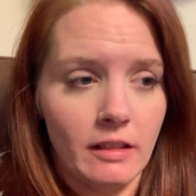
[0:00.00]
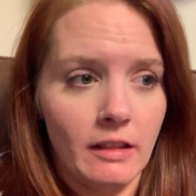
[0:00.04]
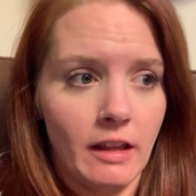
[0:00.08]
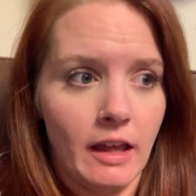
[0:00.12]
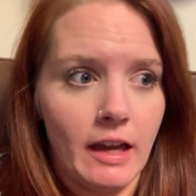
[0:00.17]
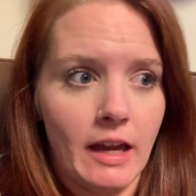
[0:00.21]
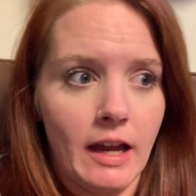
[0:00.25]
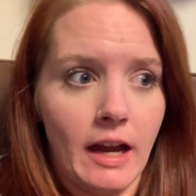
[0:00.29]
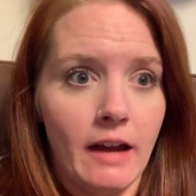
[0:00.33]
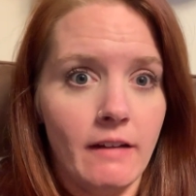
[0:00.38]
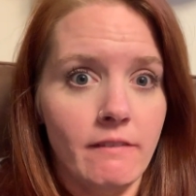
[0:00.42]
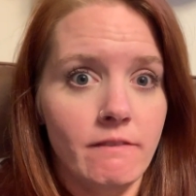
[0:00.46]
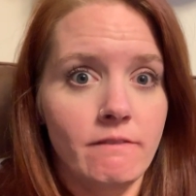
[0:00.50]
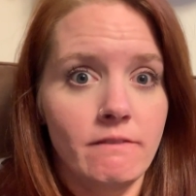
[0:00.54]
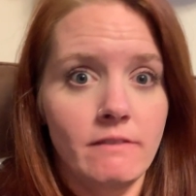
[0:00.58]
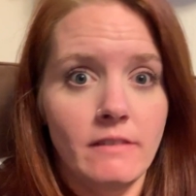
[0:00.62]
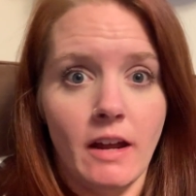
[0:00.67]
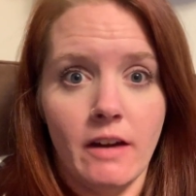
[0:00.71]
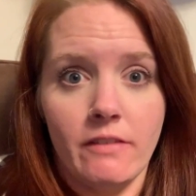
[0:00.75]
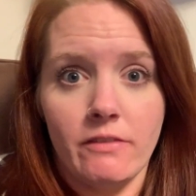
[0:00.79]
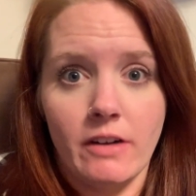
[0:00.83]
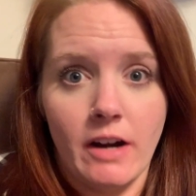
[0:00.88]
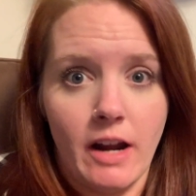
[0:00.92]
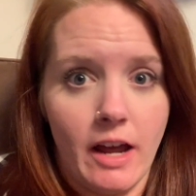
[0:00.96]
Like I've
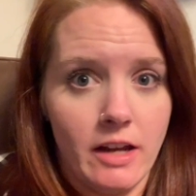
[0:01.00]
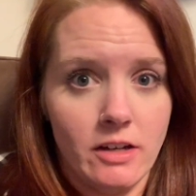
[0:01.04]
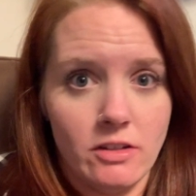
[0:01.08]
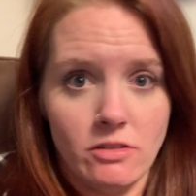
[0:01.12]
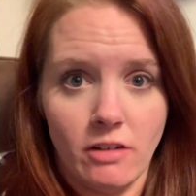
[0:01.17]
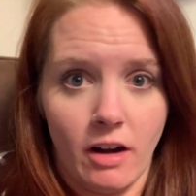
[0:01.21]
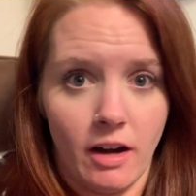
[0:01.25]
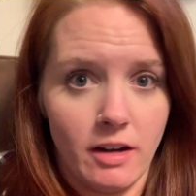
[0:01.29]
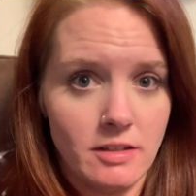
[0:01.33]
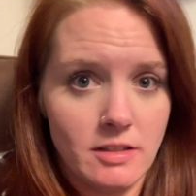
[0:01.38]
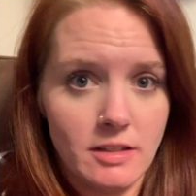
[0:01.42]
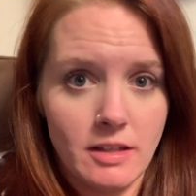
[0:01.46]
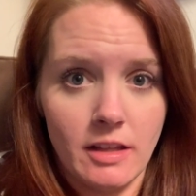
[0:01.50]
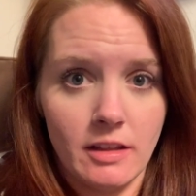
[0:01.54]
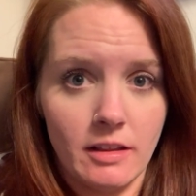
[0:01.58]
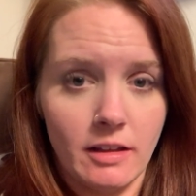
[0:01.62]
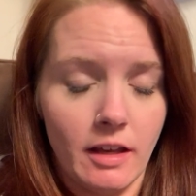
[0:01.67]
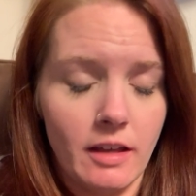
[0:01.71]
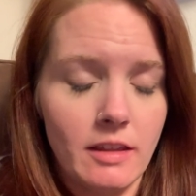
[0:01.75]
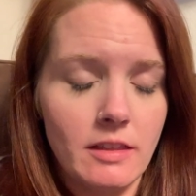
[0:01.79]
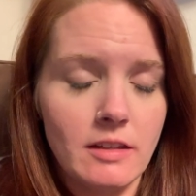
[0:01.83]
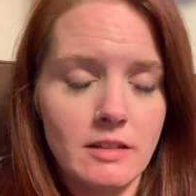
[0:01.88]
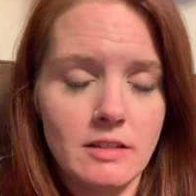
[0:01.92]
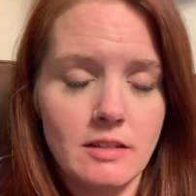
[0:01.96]
never had dry skin
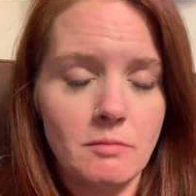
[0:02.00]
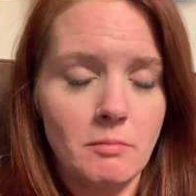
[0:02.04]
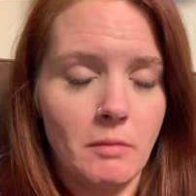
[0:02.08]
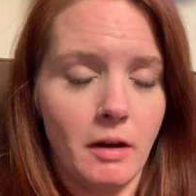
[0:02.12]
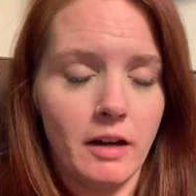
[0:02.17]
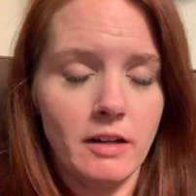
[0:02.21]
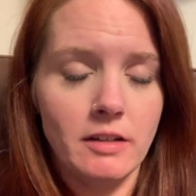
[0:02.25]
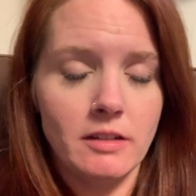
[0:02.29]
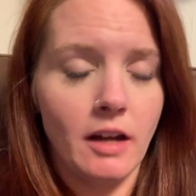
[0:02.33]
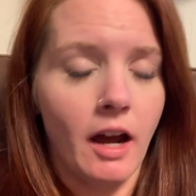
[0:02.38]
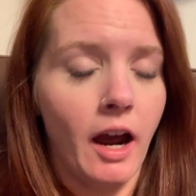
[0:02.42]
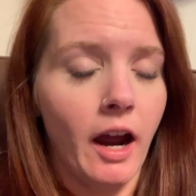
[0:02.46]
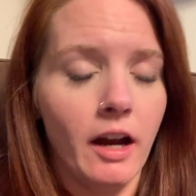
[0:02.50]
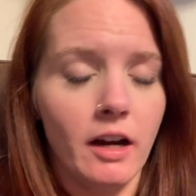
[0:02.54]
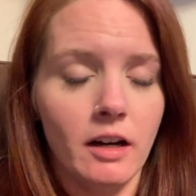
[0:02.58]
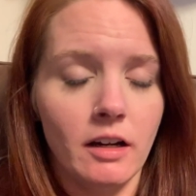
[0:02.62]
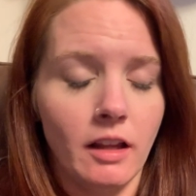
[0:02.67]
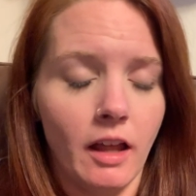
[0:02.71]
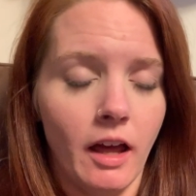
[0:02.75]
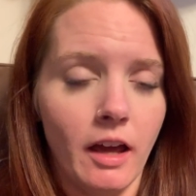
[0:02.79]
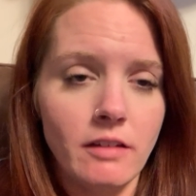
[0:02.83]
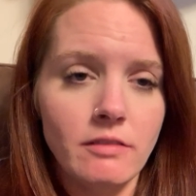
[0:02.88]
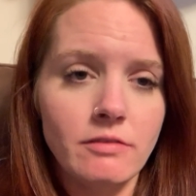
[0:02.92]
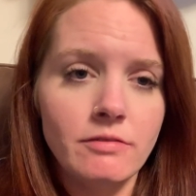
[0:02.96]
like this in my entire
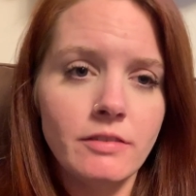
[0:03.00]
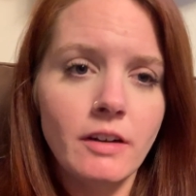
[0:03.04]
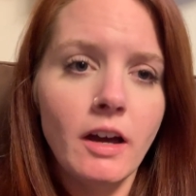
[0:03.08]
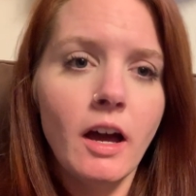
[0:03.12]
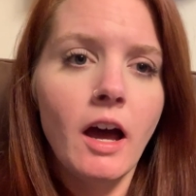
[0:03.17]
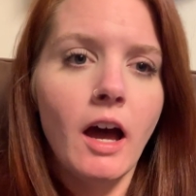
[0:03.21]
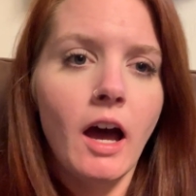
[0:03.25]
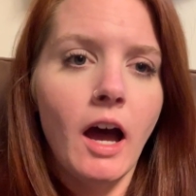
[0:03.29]
life.